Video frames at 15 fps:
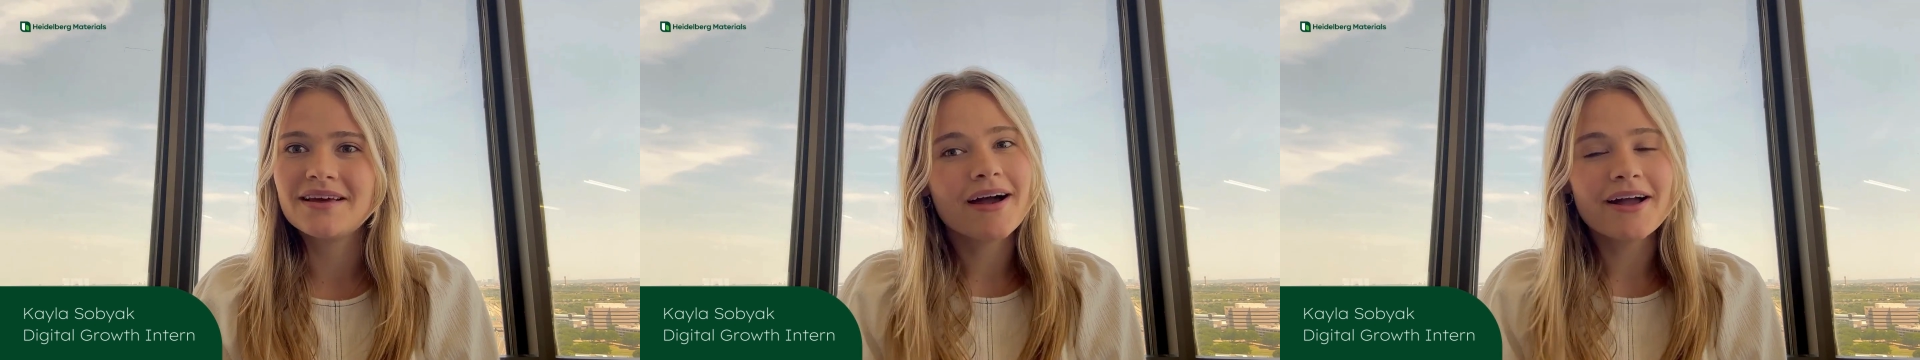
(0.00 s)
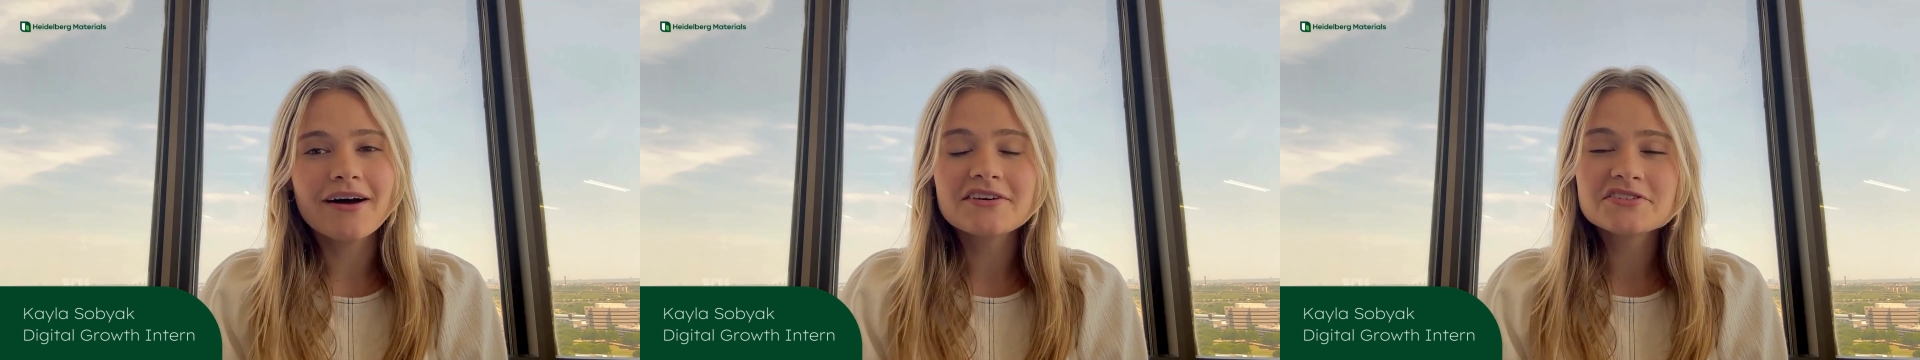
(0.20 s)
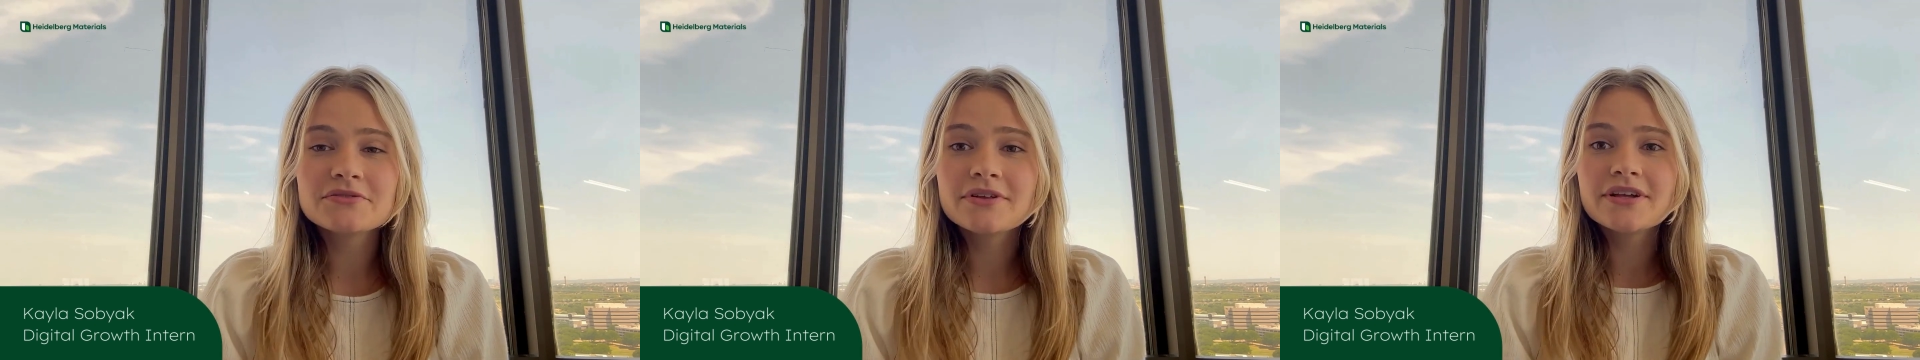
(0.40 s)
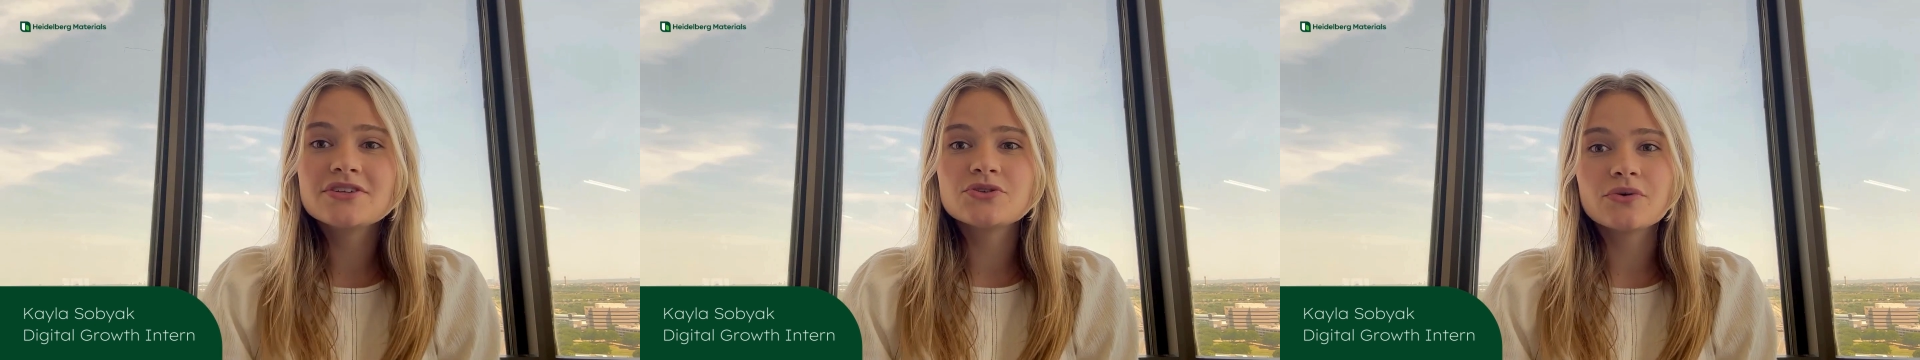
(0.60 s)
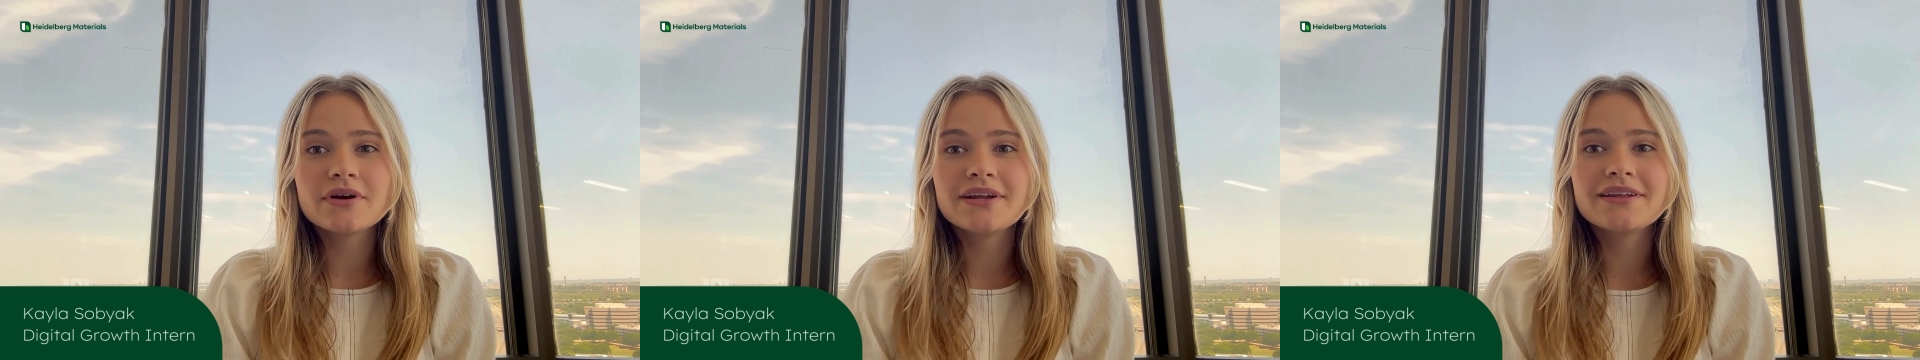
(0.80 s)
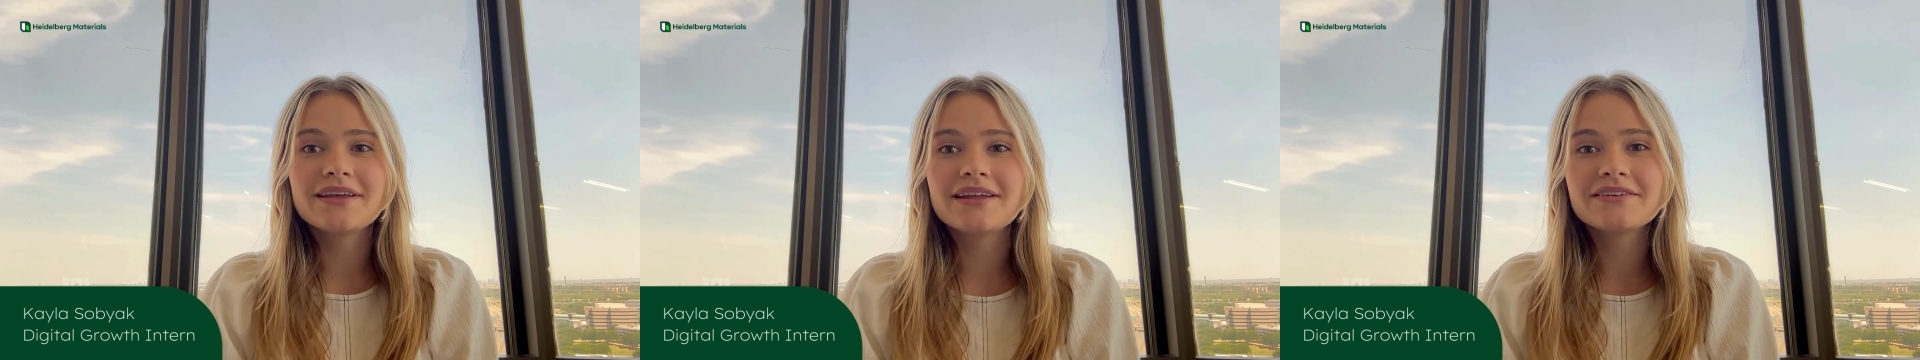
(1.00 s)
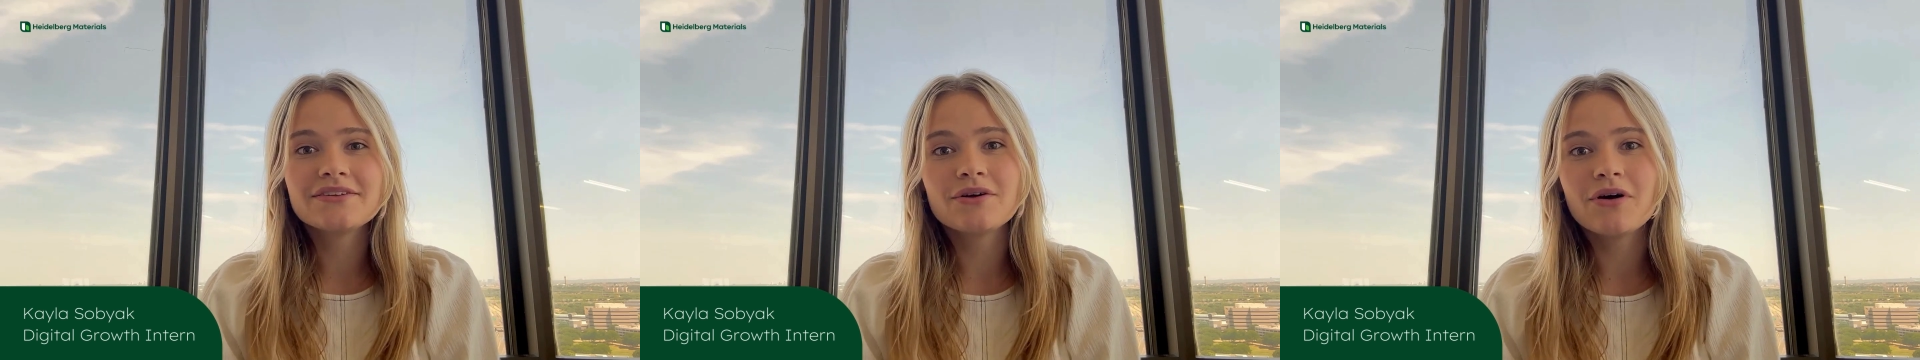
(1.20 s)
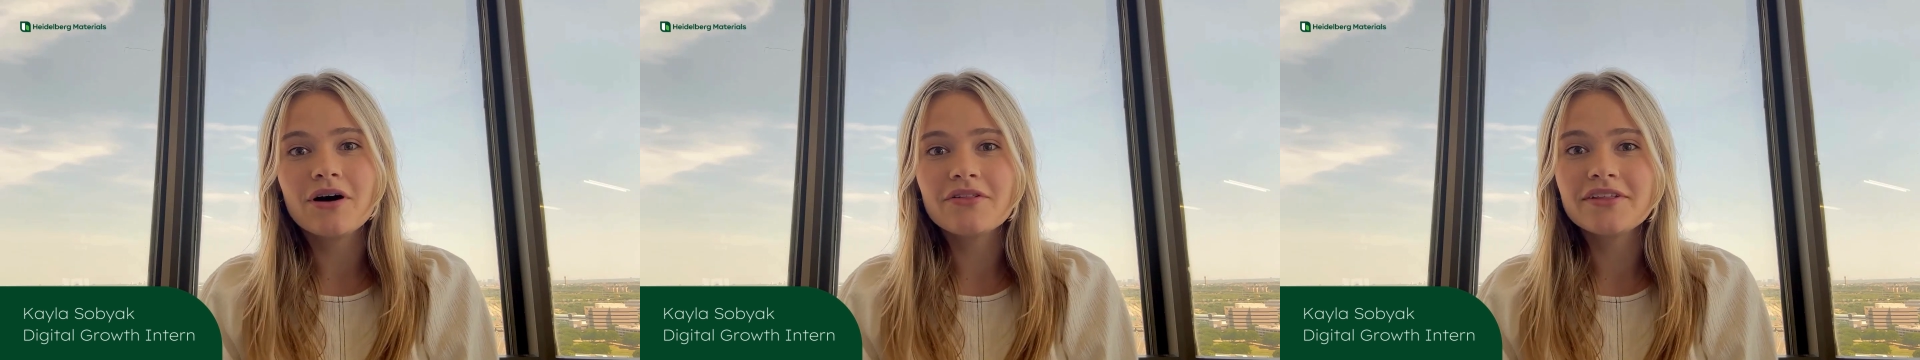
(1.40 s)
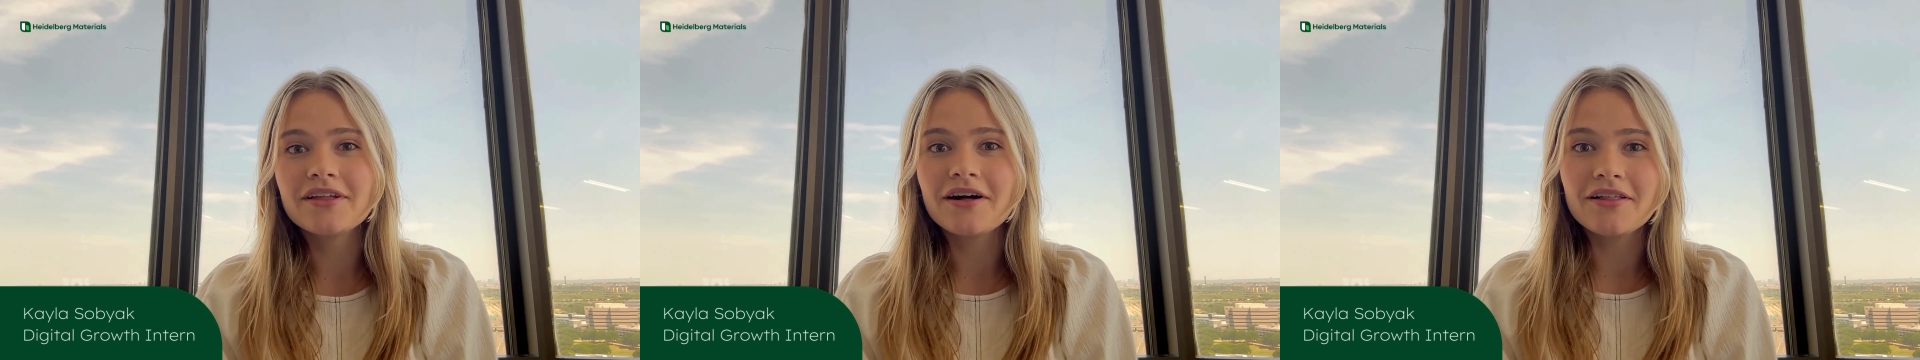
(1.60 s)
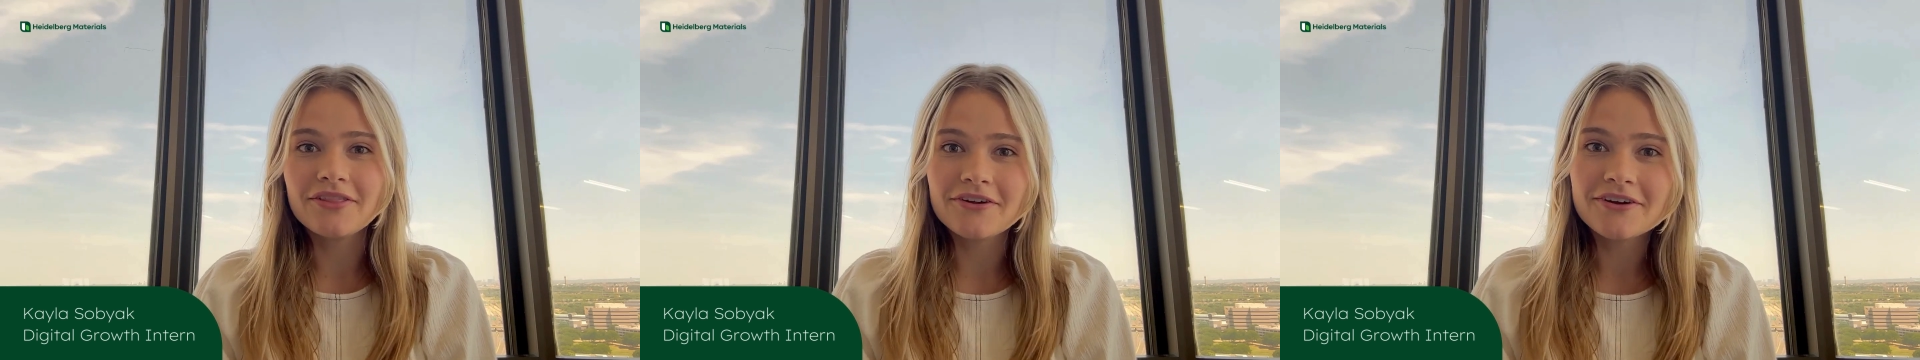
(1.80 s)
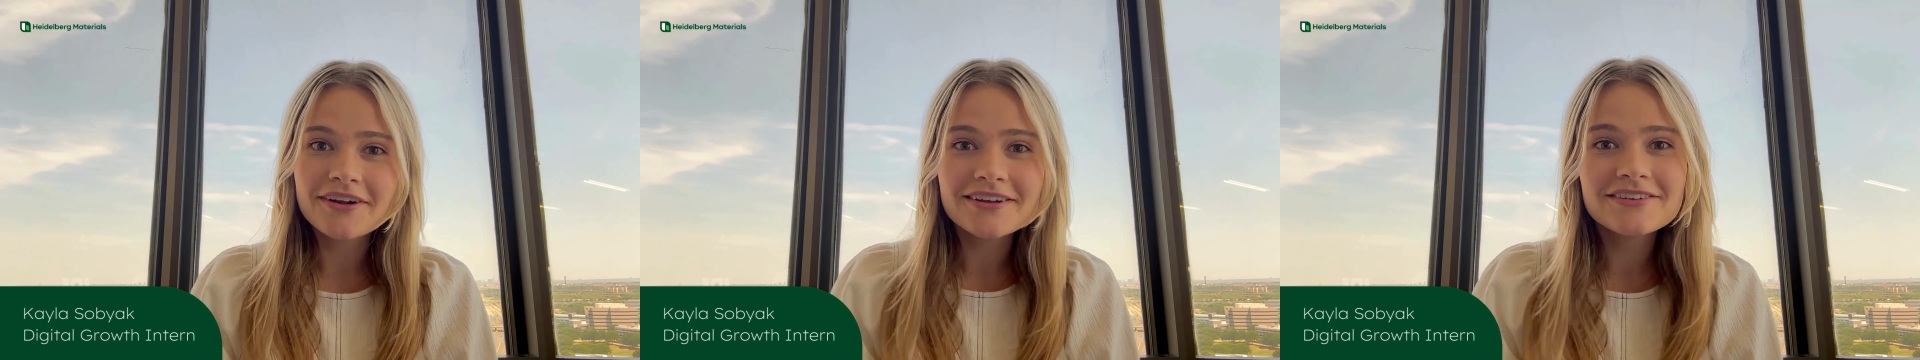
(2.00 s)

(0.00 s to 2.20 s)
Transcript: I also really enjoyed getting to know all the other